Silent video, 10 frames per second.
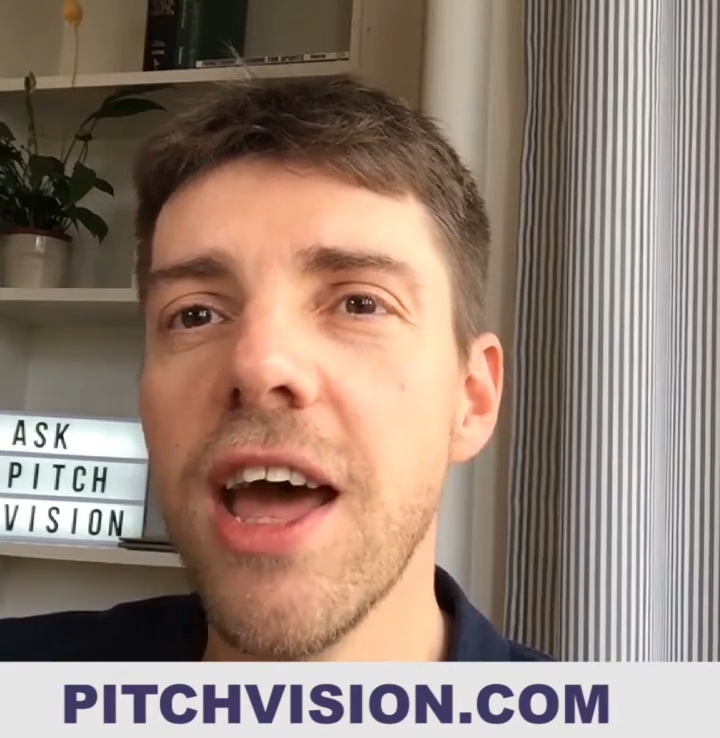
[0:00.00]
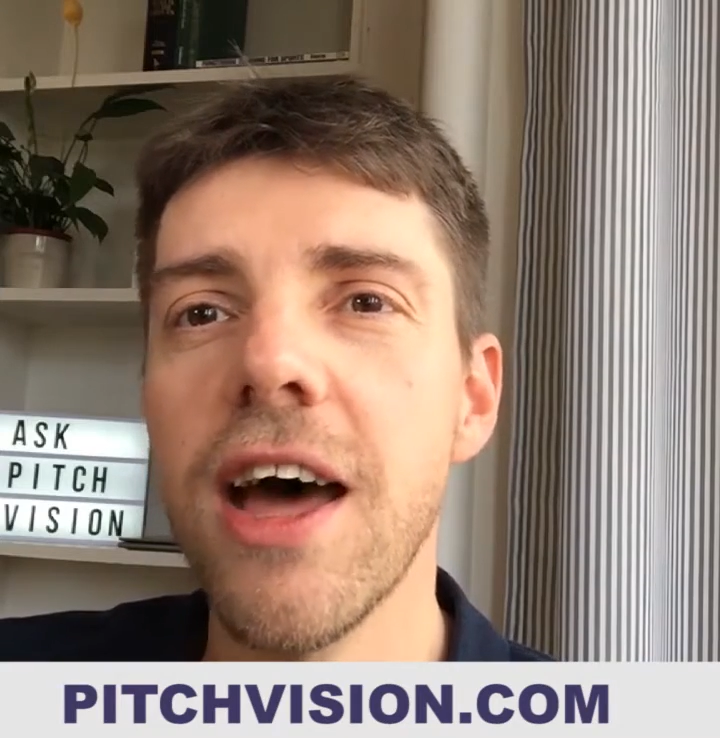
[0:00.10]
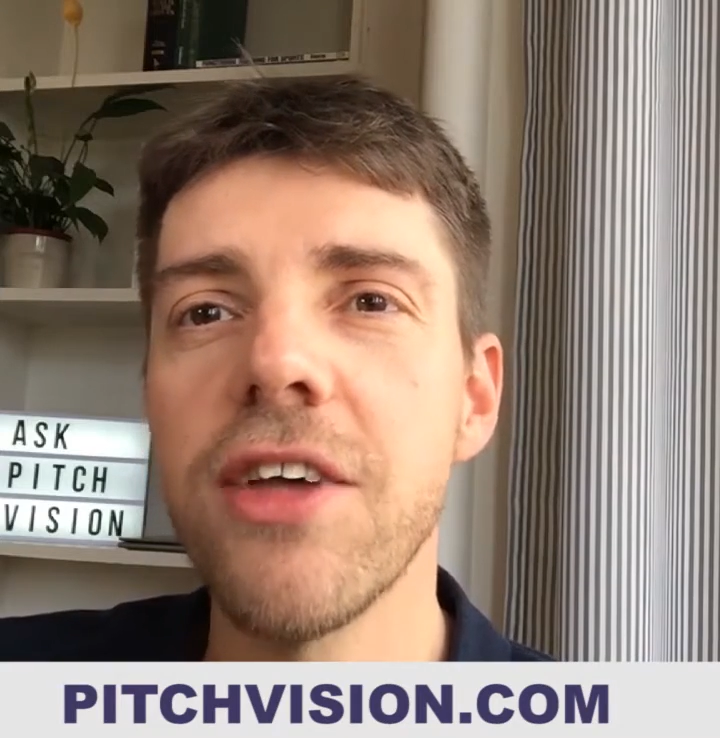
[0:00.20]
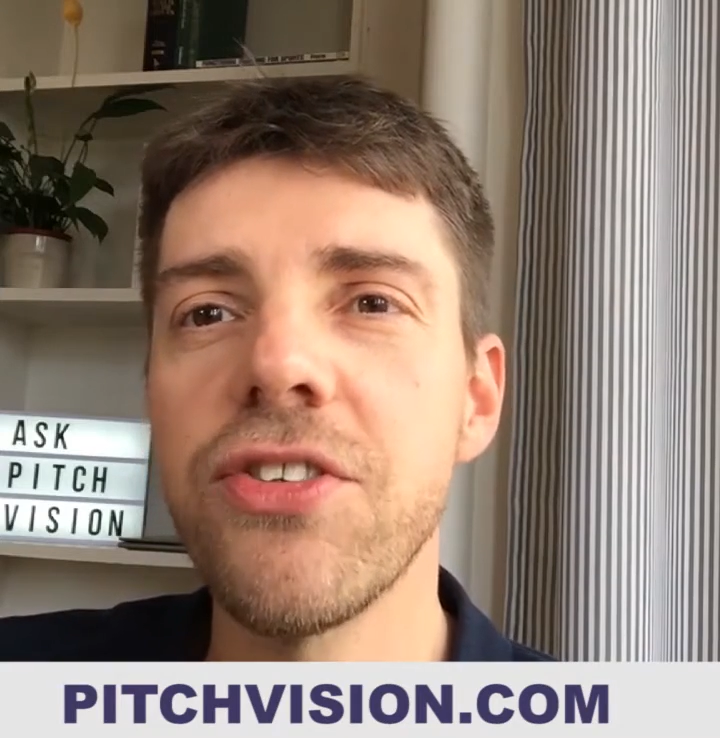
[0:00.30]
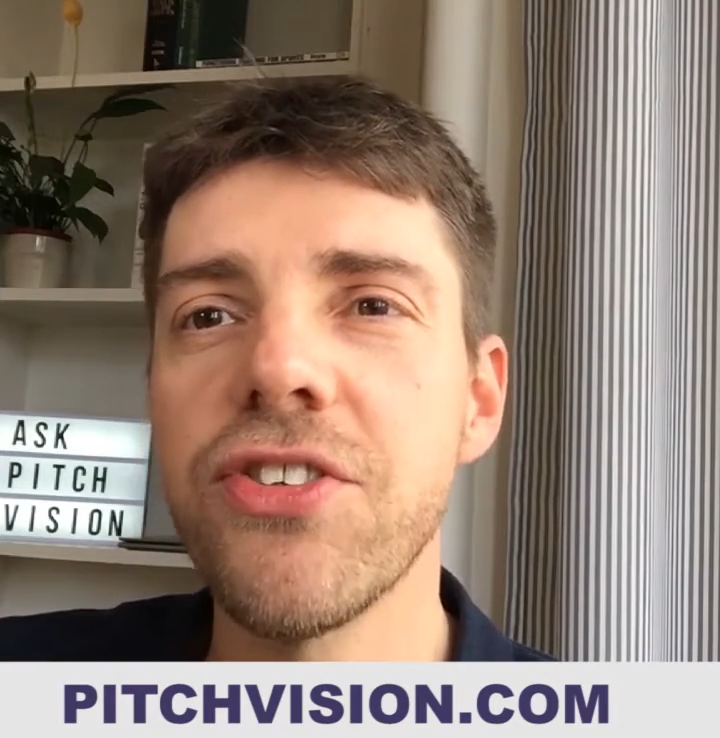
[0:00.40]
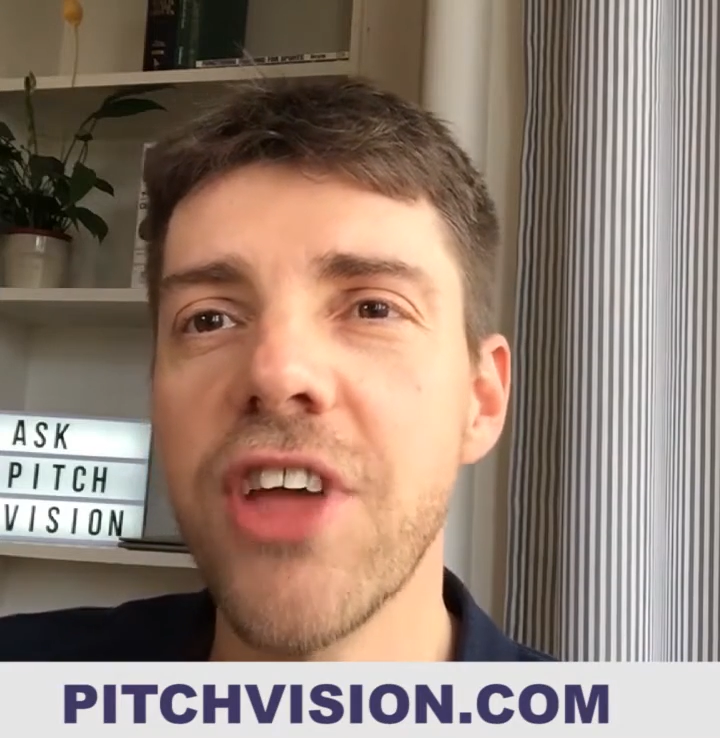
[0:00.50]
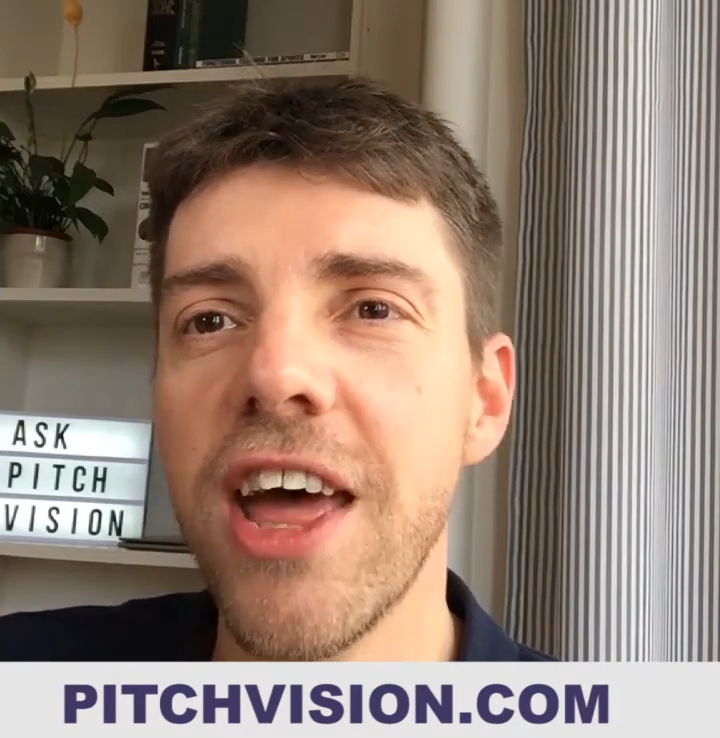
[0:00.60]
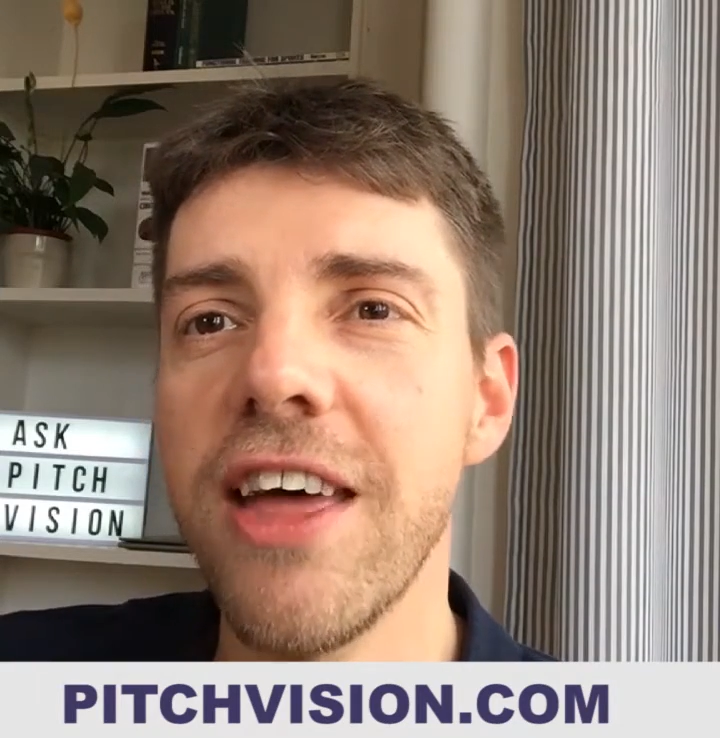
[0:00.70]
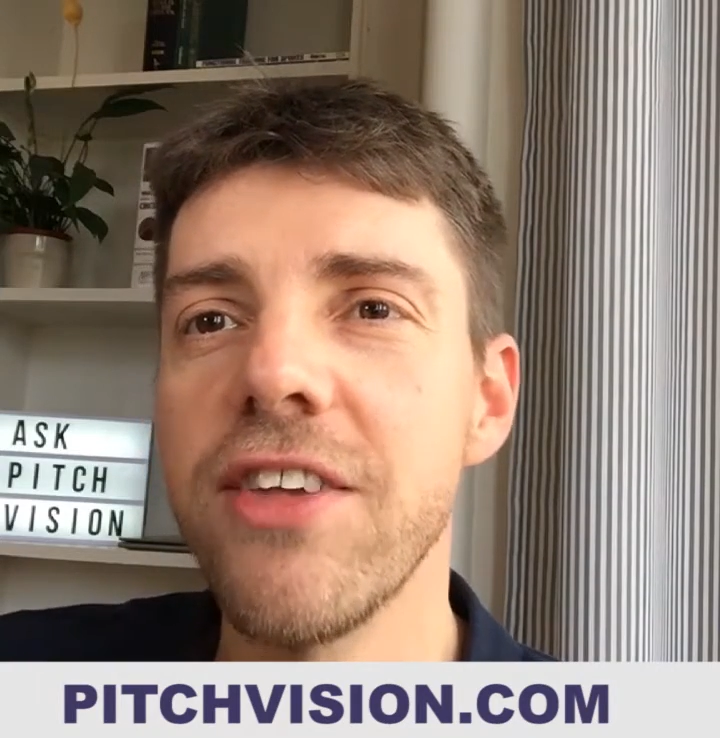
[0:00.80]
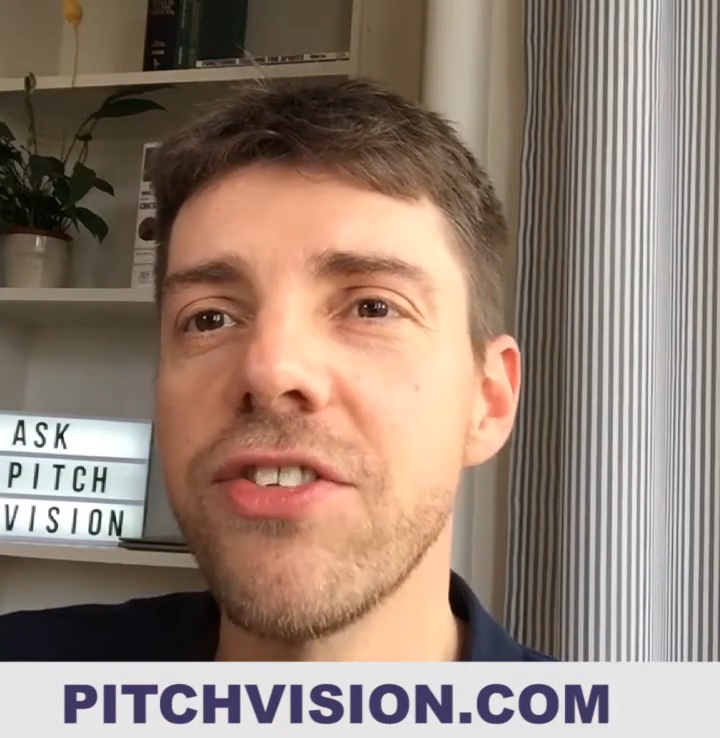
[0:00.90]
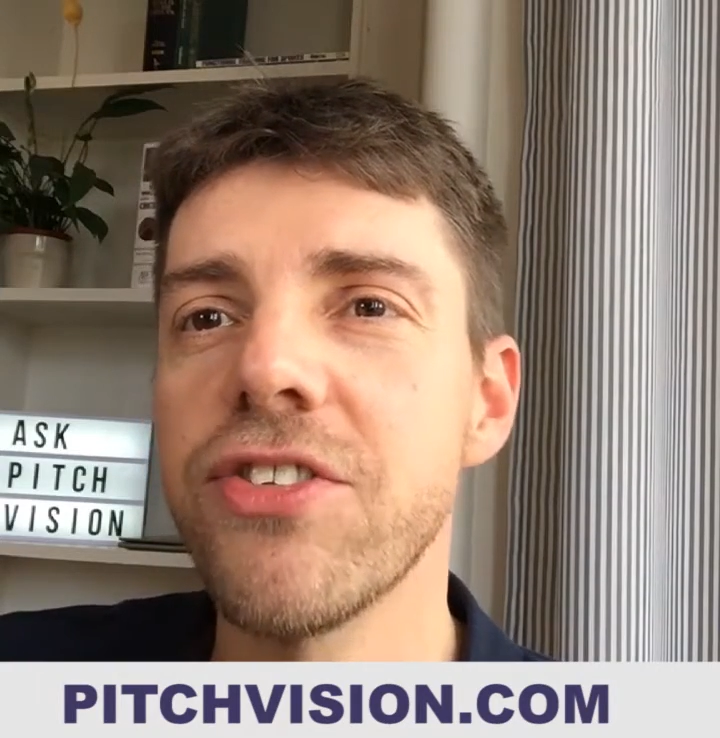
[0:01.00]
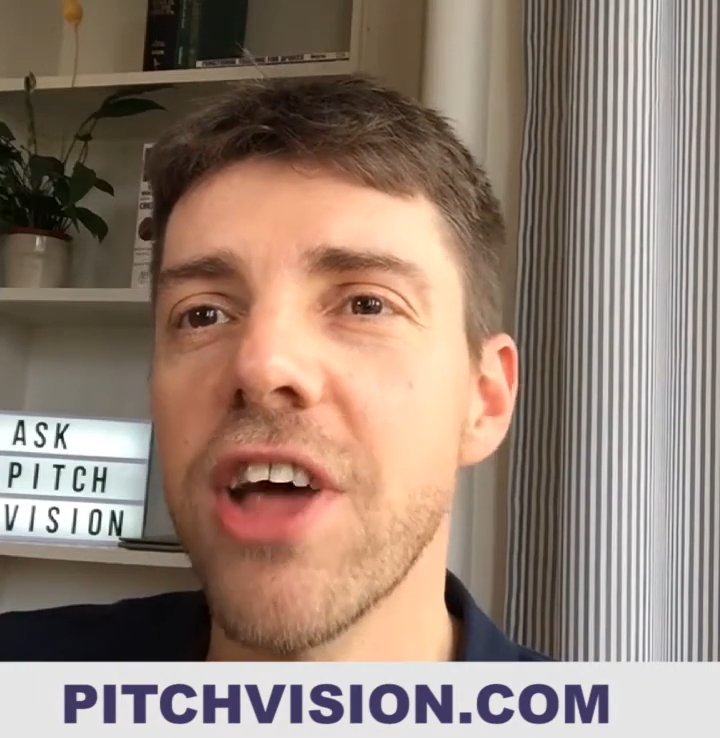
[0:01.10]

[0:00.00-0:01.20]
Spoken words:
says,